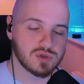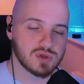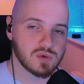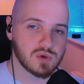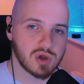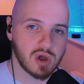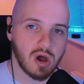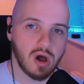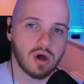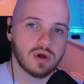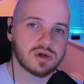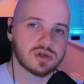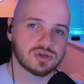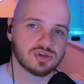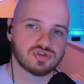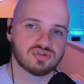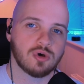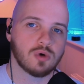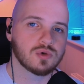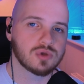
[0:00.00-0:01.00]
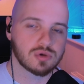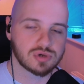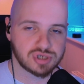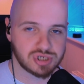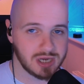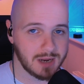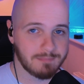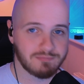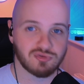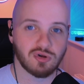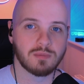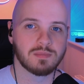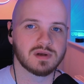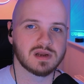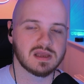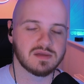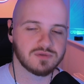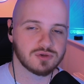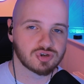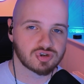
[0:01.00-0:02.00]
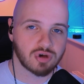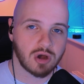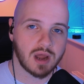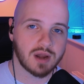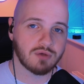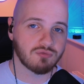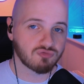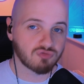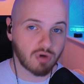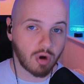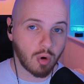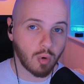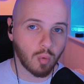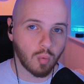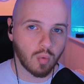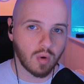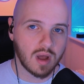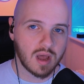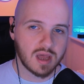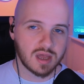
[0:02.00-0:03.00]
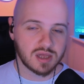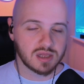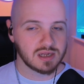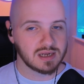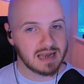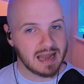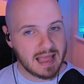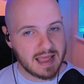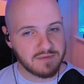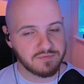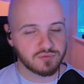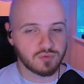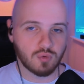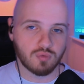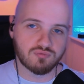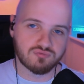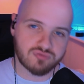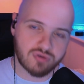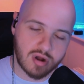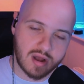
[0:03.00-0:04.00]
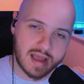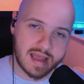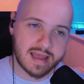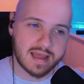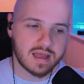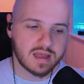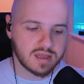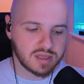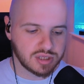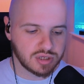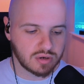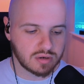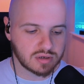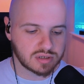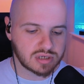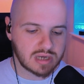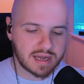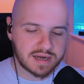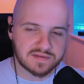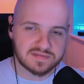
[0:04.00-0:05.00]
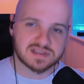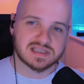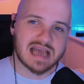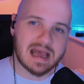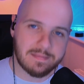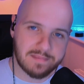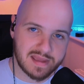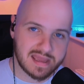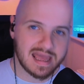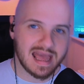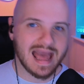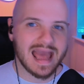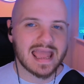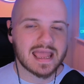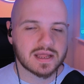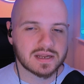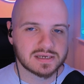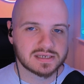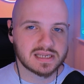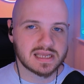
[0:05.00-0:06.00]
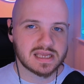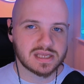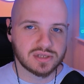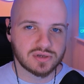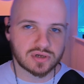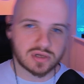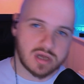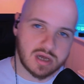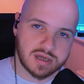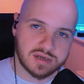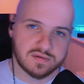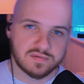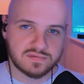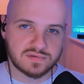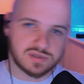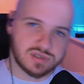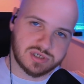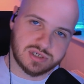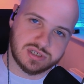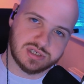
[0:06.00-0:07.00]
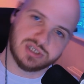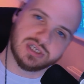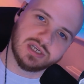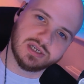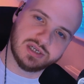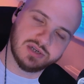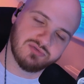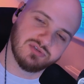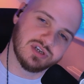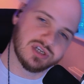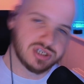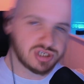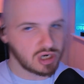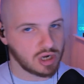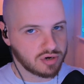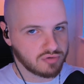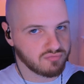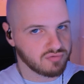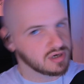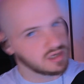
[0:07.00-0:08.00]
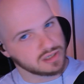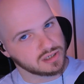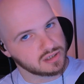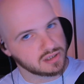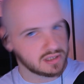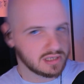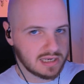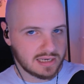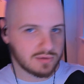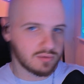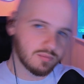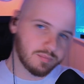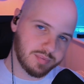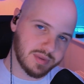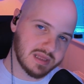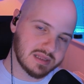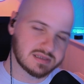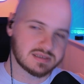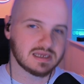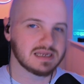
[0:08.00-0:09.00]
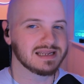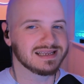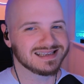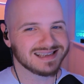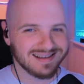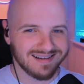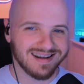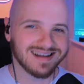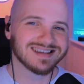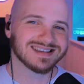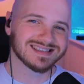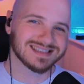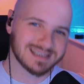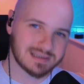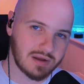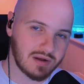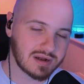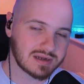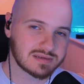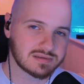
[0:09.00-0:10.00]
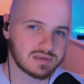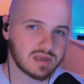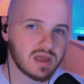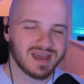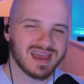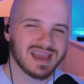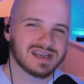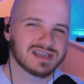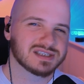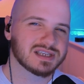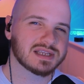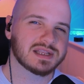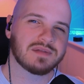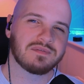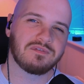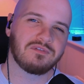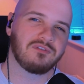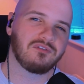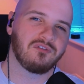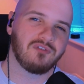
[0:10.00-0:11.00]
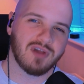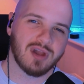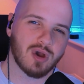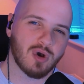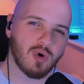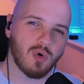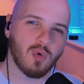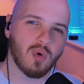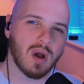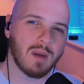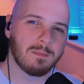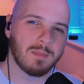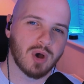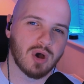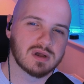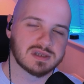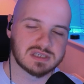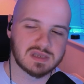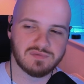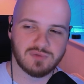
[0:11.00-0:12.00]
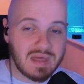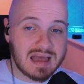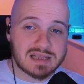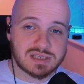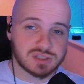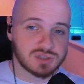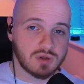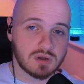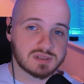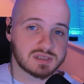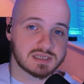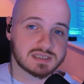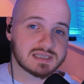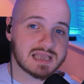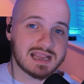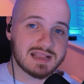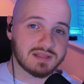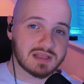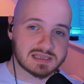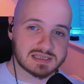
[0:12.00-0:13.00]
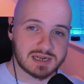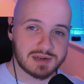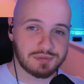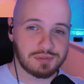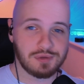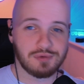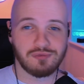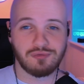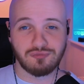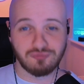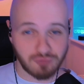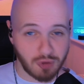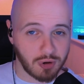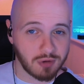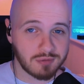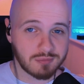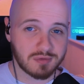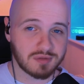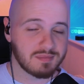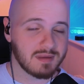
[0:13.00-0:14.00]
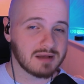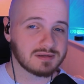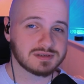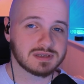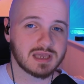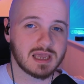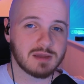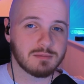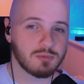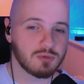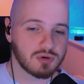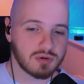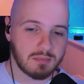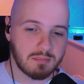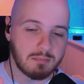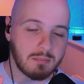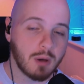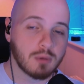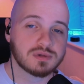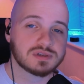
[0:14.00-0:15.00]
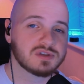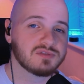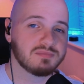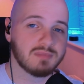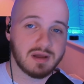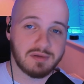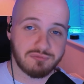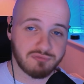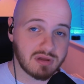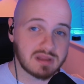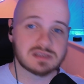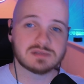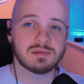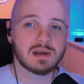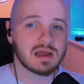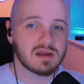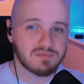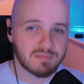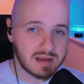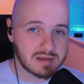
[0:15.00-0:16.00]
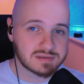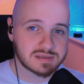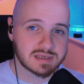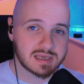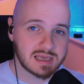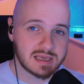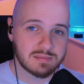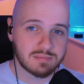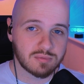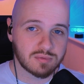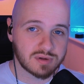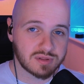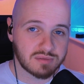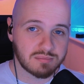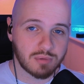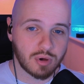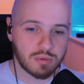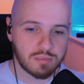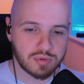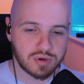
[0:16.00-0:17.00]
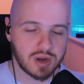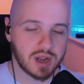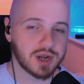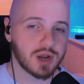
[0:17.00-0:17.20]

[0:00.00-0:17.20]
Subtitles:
You can't control your ship properly. If you try and roll left or right, you're kind of tapping A and D and you're kind of juddering little bits, and it kind of sucks. It just doesn't feel immersive. That's not to say there's anything wrong with mouse and keyboard. Most of my friends play with mouse and keyboard at the moment.